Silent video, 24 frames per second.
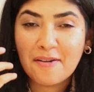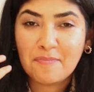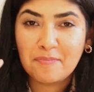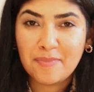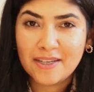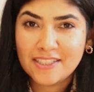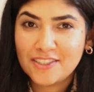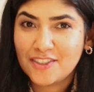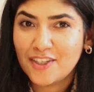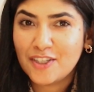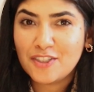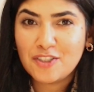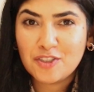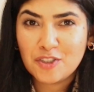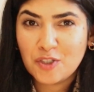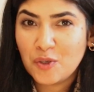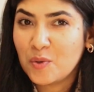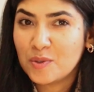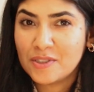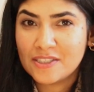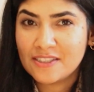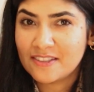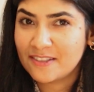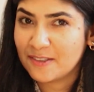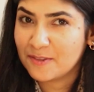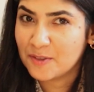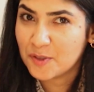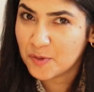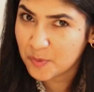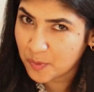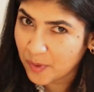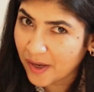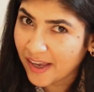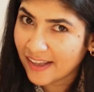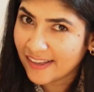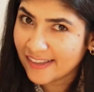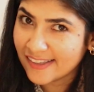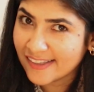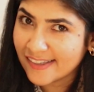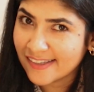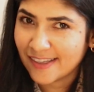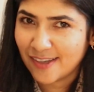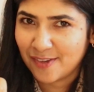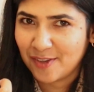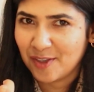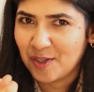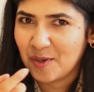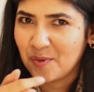by just using some spells,
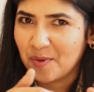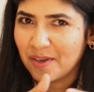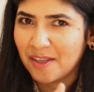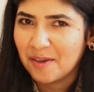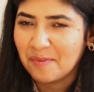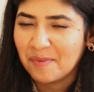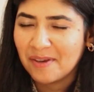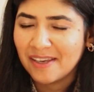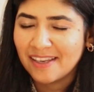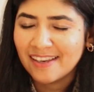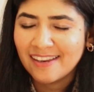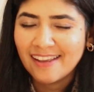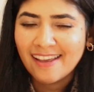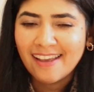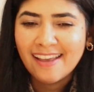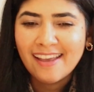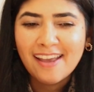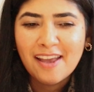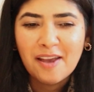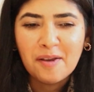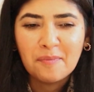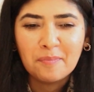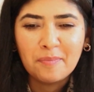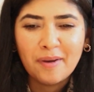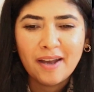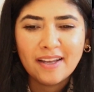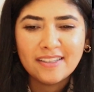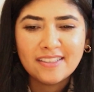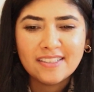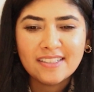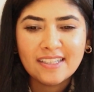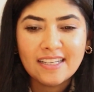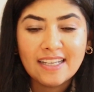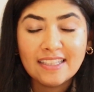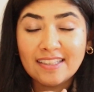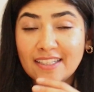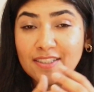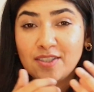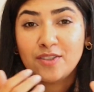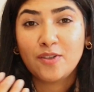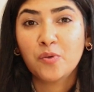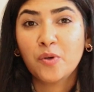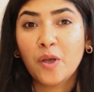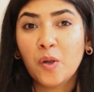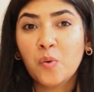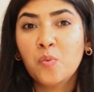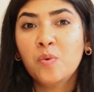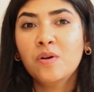if you know what I mean. But this is a
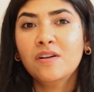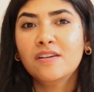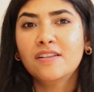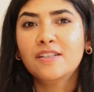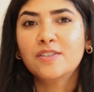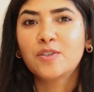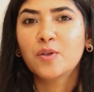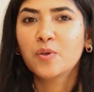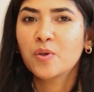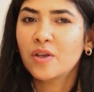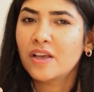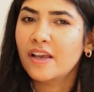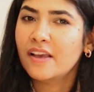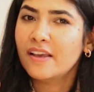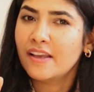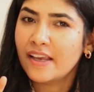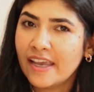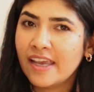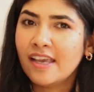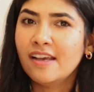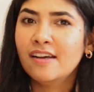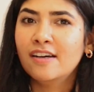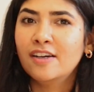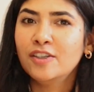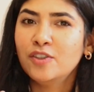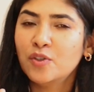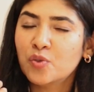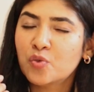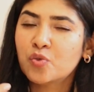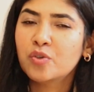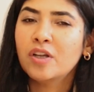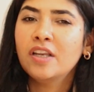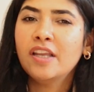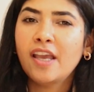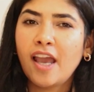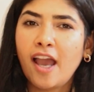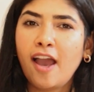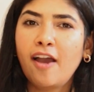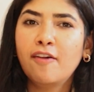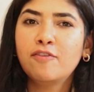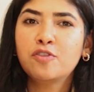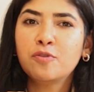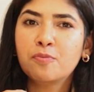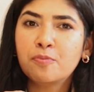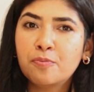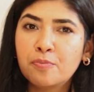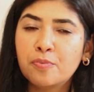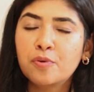real world, so here you really have
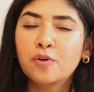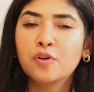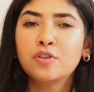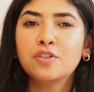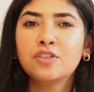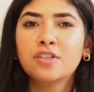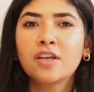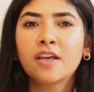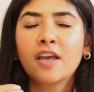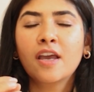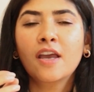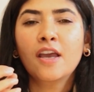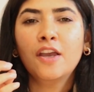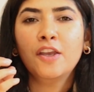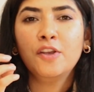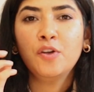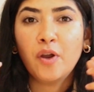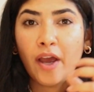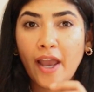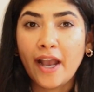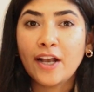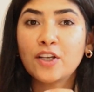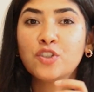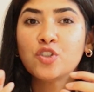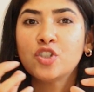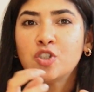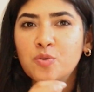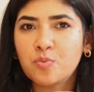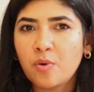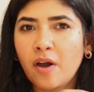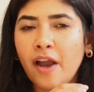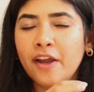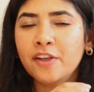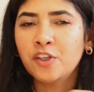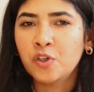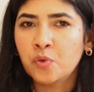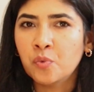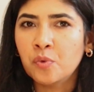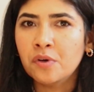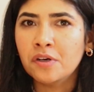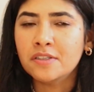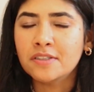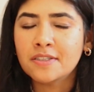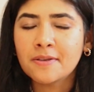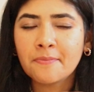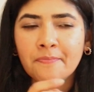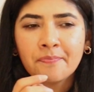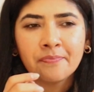to put your actions behind your
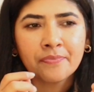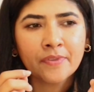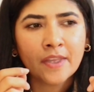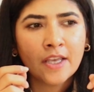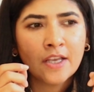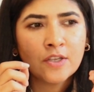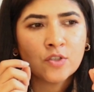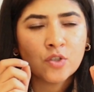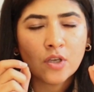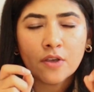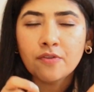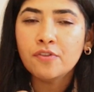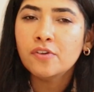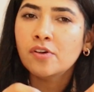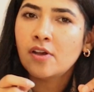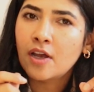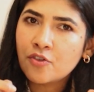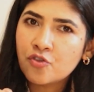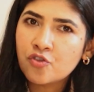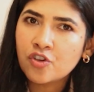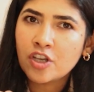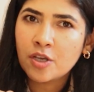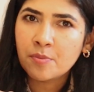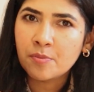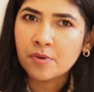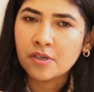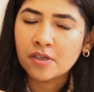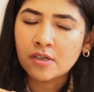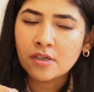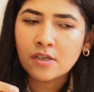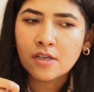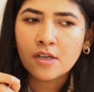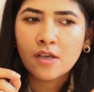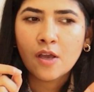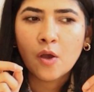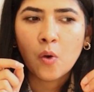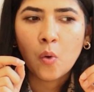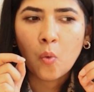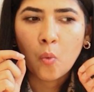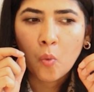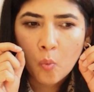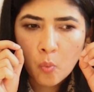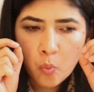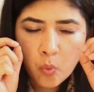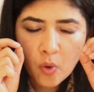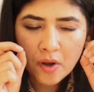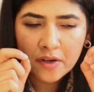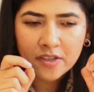words. So if you're a dreamer,
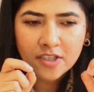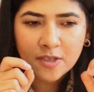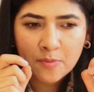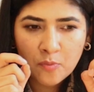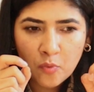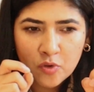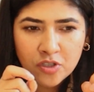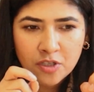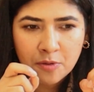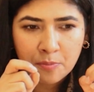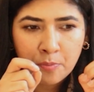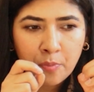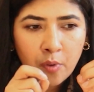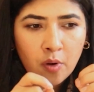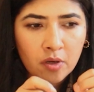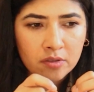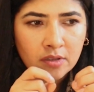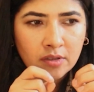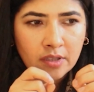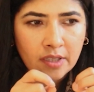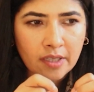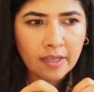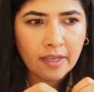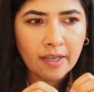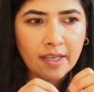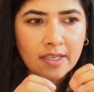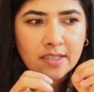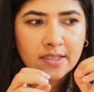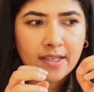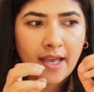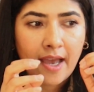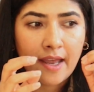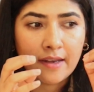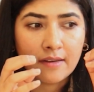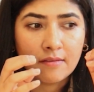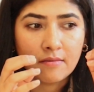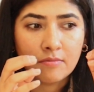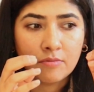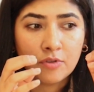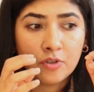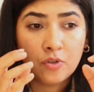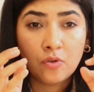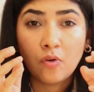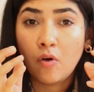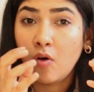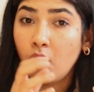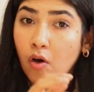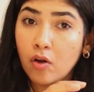what is the most important thing is that
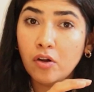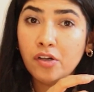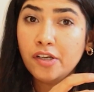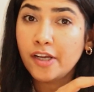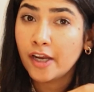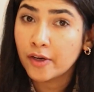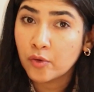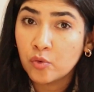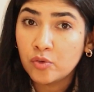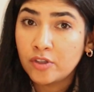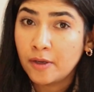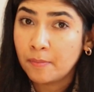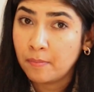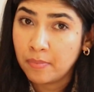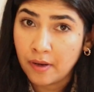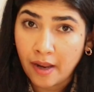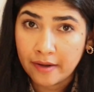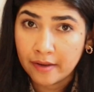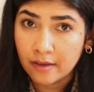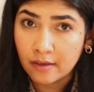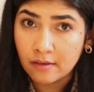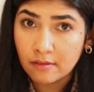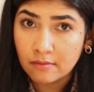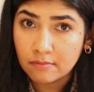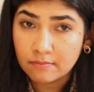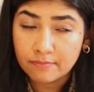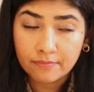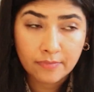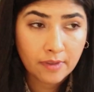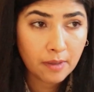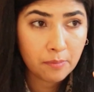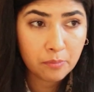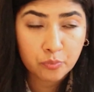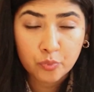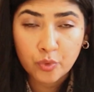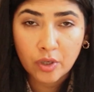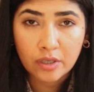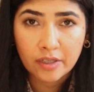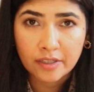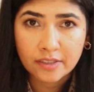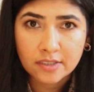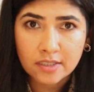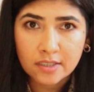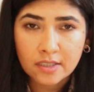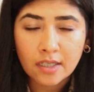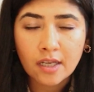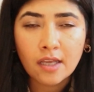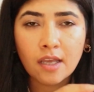you already are good at planning.
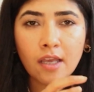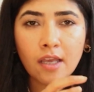Brilliant.